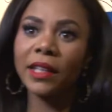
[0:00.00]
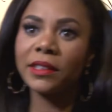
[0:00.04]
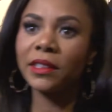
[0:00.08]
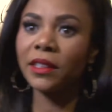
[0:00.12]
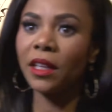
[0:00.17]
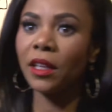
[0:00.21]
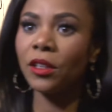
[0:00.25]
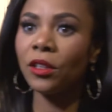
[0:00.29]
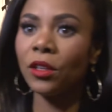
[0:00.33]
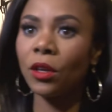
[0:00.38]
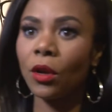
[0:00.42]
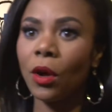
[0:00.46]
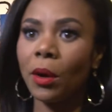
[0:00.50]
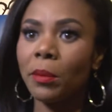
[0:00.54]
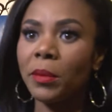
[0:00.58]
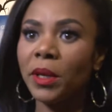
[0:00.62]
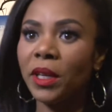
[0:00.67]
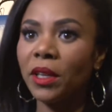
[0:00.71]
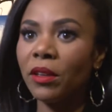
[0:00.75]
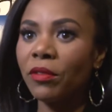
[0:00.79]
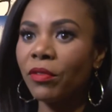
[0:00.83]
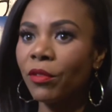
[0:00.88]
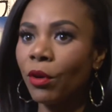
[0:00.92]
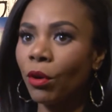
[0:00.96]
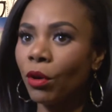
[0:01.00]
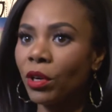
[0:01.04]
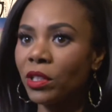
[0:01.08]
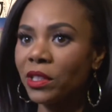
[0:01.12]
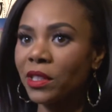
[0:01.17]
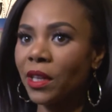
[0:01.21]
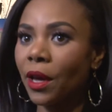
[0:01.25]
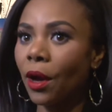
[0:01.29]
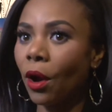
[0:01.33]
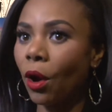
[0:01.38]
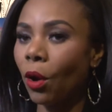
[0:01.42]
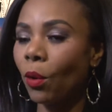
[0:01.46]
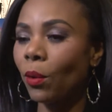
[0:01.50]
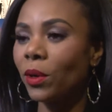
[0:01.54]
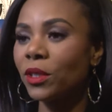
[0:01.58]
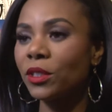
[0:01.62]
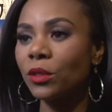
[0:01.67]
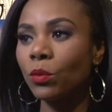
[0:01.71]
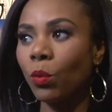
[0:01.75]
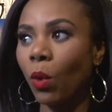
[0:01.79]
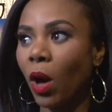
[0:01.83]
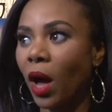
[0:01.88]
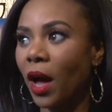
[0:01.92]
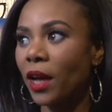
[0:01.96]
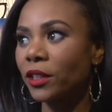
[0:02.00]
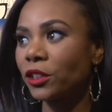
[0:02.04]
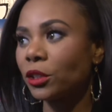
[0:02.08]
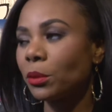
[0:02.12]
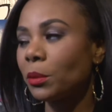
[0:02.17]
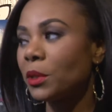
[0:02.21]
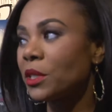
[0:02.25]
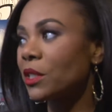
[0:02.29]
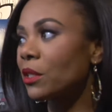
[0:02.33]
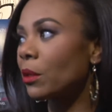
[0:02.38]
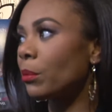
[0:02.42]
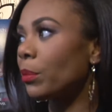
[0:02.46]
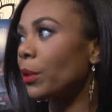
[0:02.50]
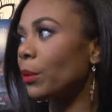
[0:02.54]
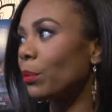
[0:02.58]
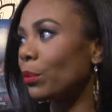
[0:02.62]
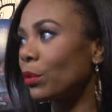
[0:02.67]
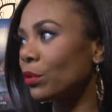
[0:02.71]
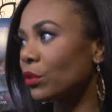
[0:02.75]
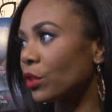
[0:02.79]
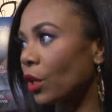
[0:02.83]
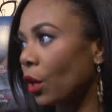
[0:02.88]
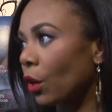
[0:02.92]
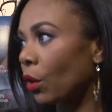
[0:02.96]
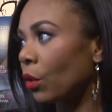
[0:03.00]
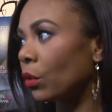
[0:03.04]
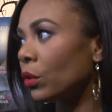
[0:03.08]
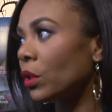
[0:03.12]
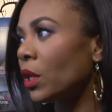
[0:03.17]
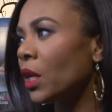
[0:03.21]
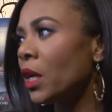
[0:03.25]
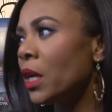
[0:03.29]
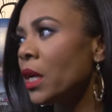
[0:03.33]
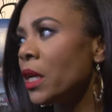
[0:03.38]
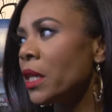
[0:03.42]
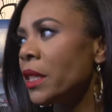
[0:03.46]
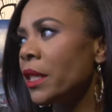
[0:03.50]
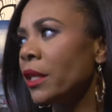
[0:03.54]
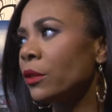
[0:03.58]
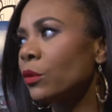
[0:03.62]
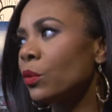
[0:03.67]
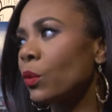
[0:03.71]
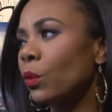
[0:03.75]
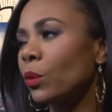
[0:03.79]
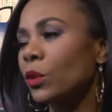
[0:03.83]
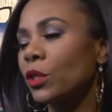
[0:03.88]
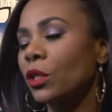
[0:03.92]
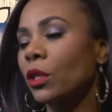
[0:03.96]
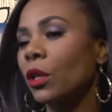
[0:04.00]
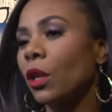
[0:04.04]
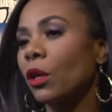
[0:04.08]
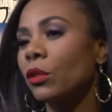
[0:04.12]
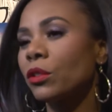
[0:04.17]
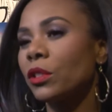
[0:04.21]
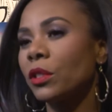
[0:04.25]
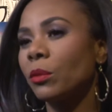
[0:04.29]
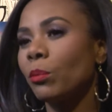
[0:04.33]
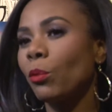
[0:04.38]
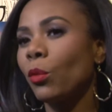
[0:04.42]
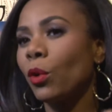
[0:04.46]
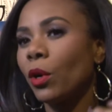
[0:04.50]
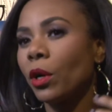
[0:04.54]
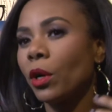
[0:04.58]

liked it. You know, I mean, of course, I always watch. I mean, some people don't. This one was close,